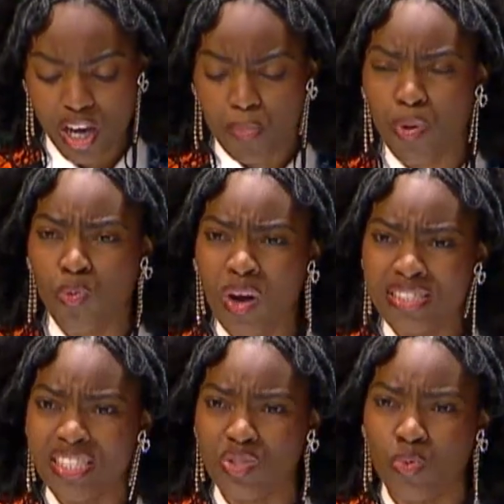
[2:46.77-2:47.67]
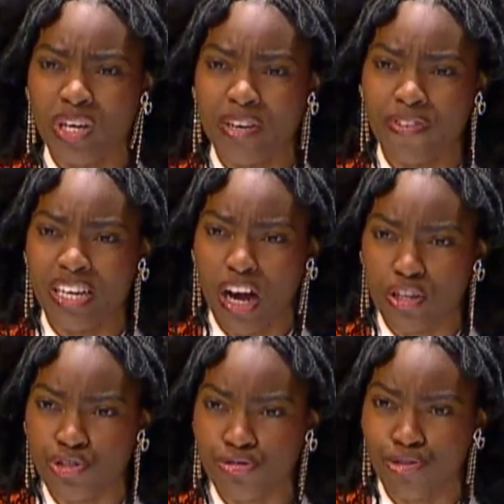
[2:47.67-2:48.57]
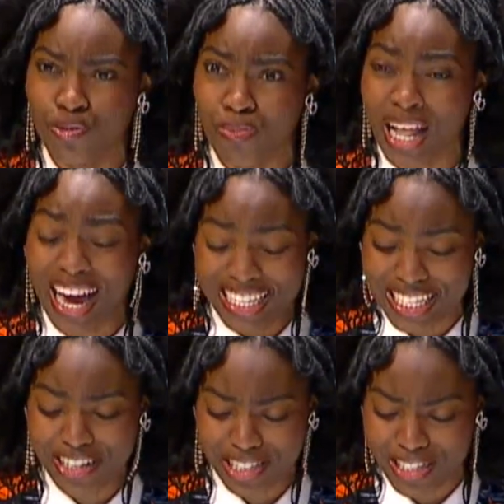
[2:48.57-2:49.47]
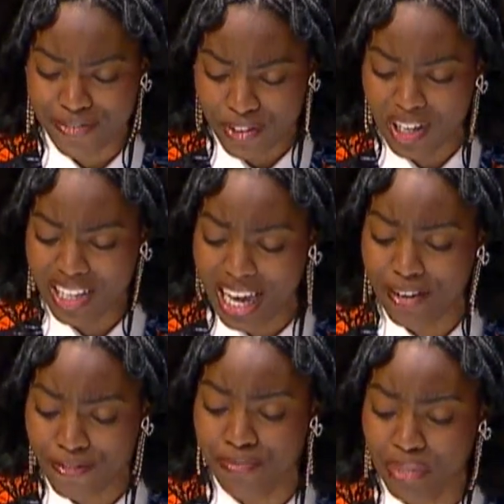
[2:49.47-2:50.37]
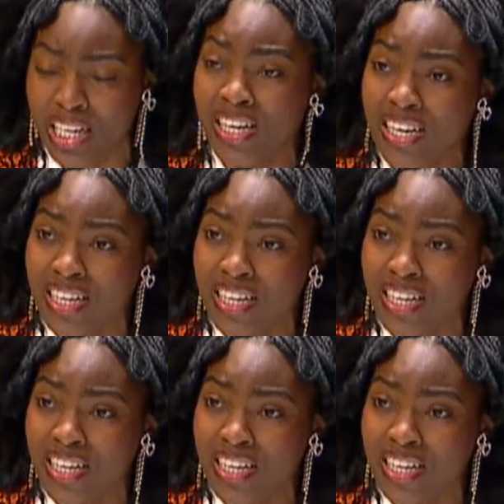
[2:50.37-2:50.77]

But what does weaving a true Black narrative look like for me?